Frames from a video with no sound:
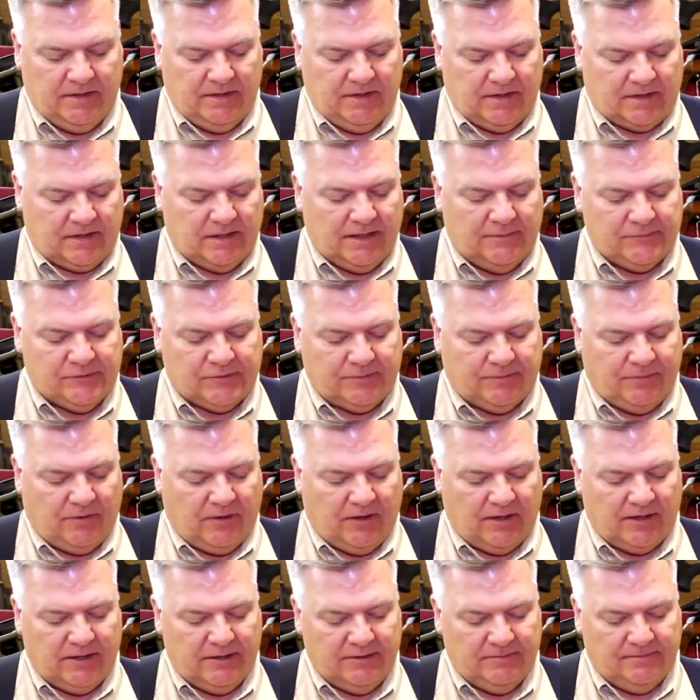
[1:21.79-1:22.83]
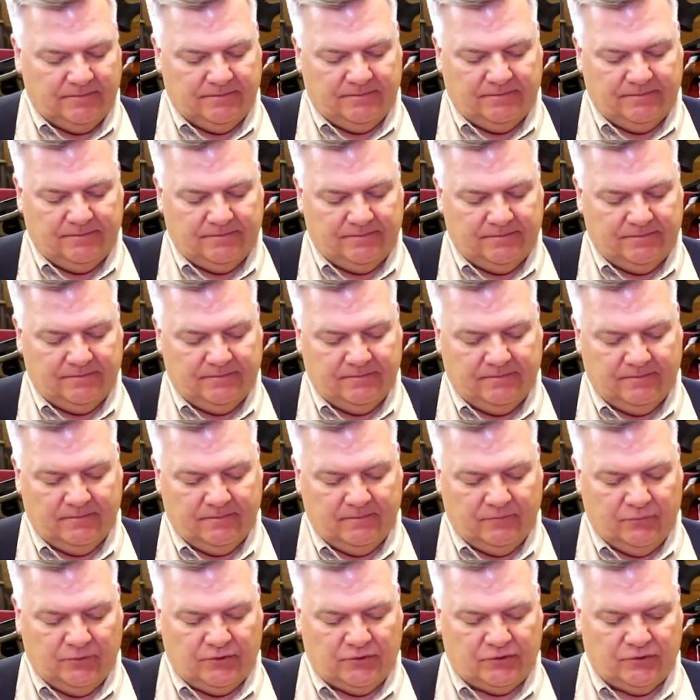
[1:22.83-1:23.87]
it comes apart
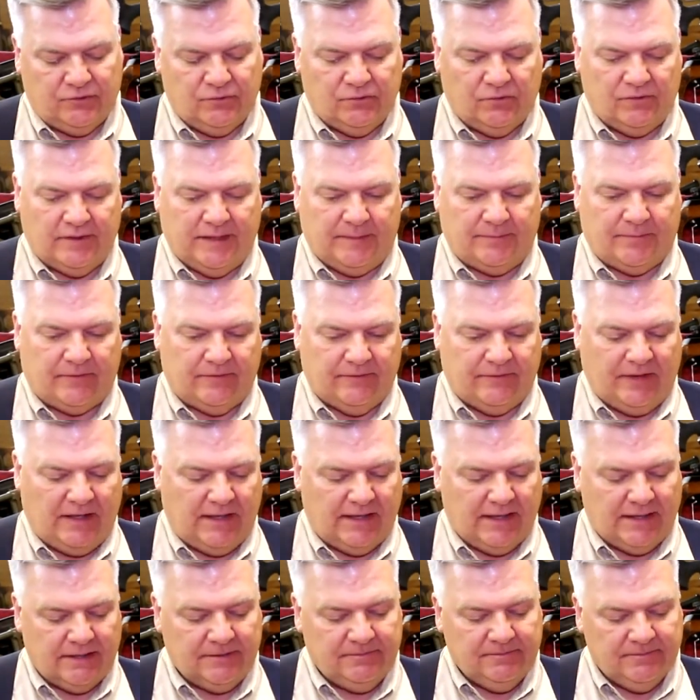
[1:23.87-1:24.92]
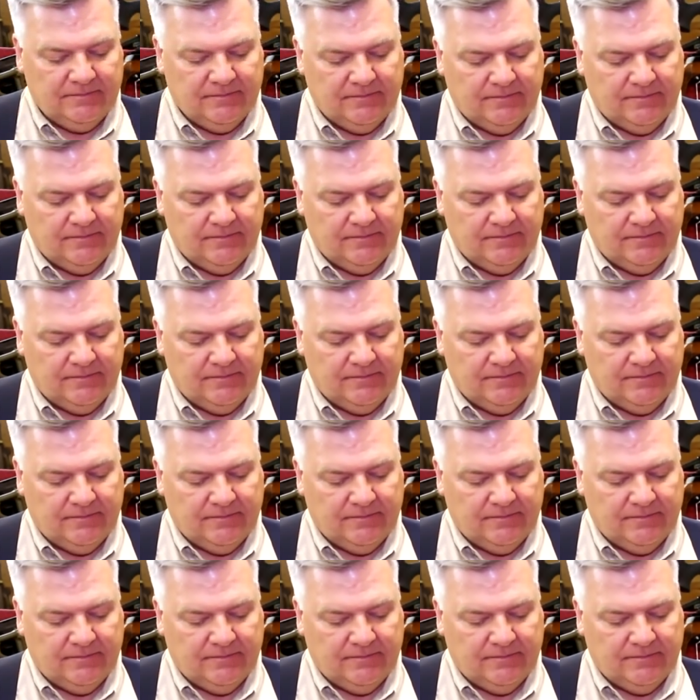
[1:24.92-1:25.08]
with a tool they provide,